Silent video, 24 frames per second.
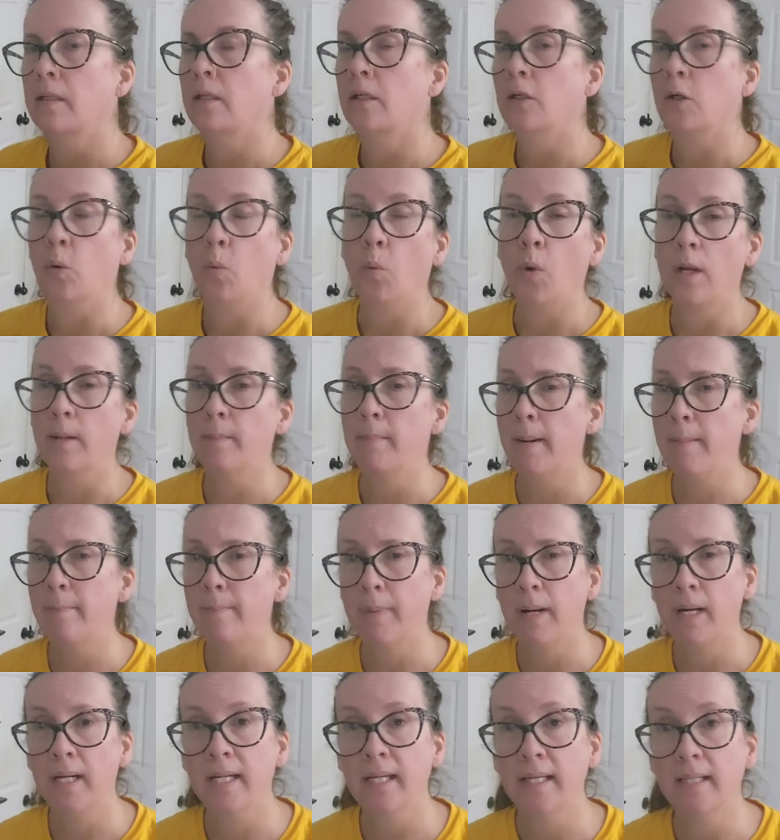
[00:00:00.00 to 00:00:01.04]
One of my
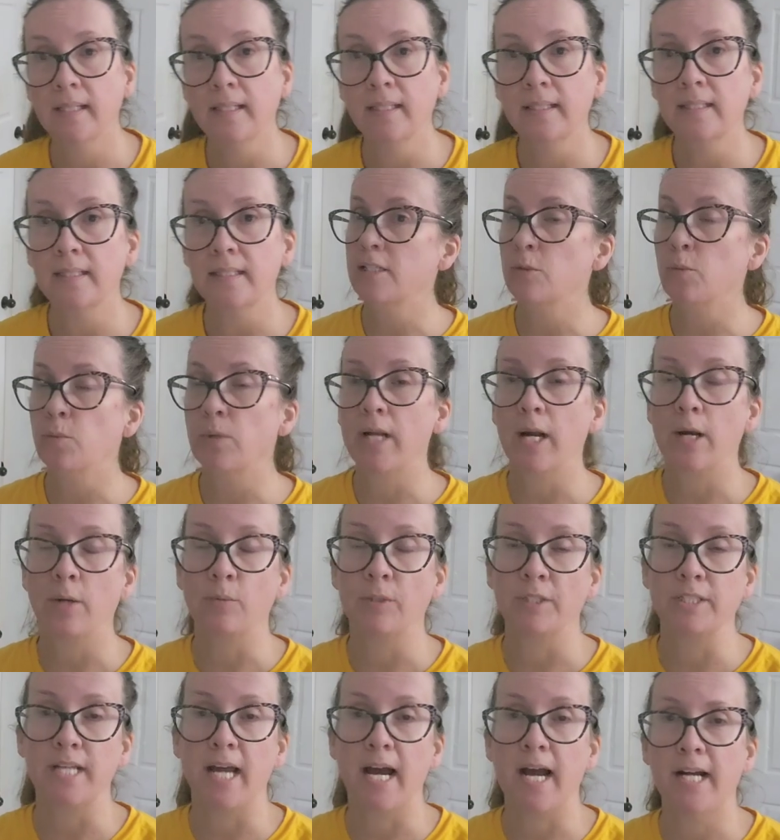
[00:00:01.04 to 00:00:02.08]
bucket lists when I
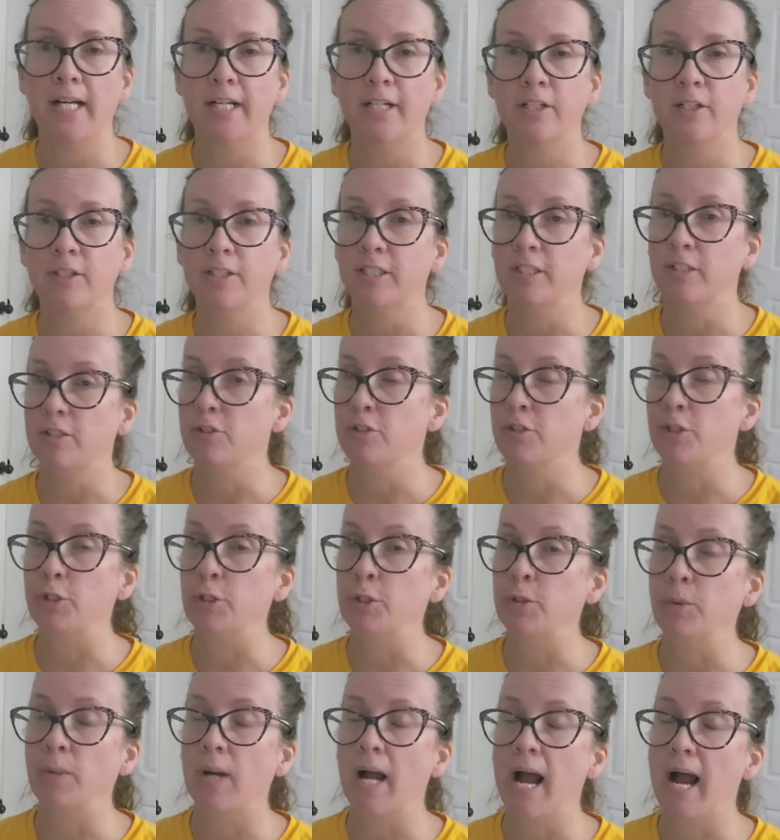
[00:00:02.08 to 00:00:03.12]
retire is
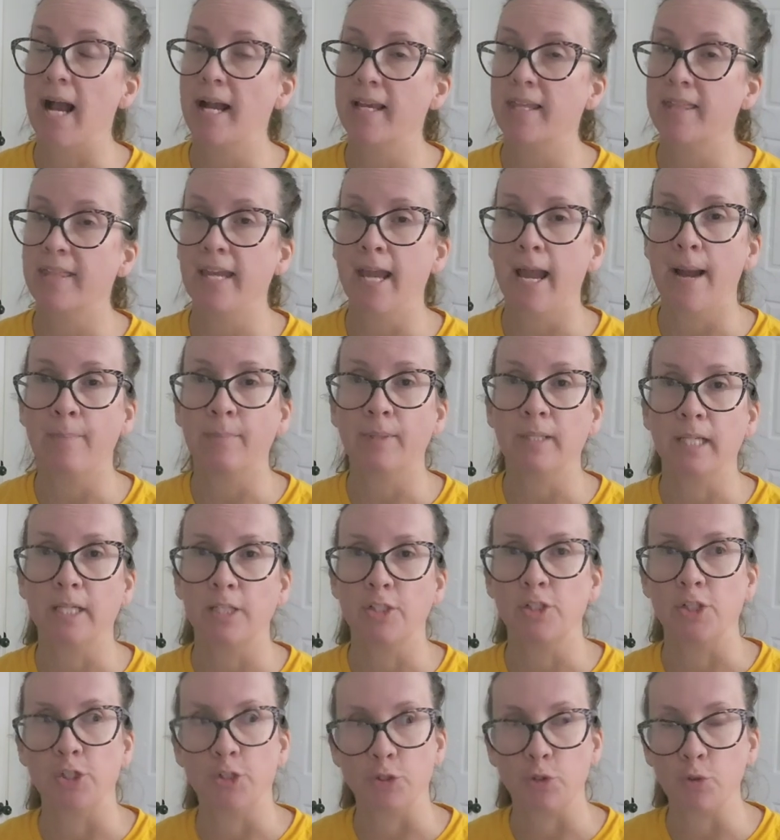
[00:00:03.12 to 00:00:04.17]
to hike the
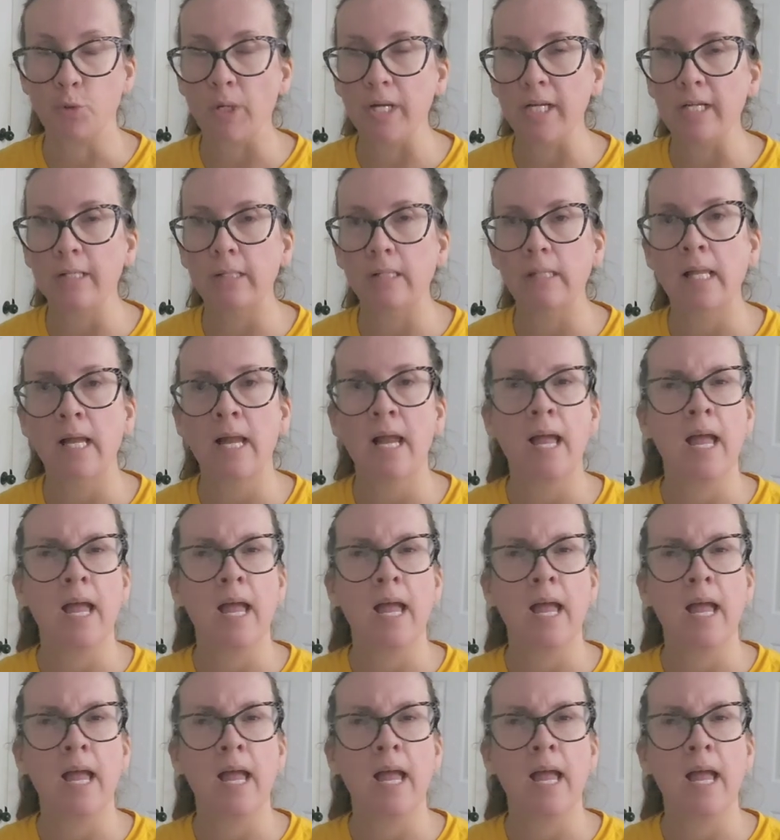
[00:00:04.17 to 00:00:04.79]
Appalachian Trail.